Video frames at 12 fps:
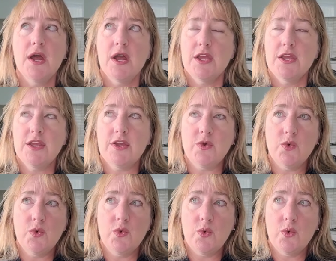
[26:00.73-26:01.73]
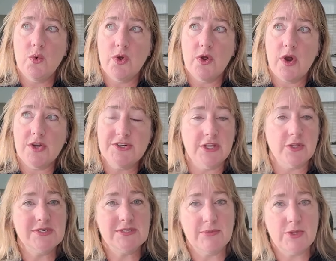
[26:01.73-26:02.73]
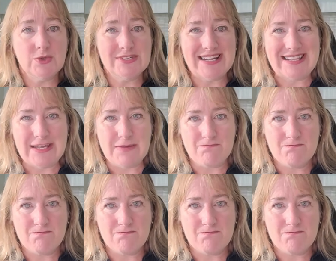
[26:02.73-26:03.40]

you are dealing with somebody who's in a claim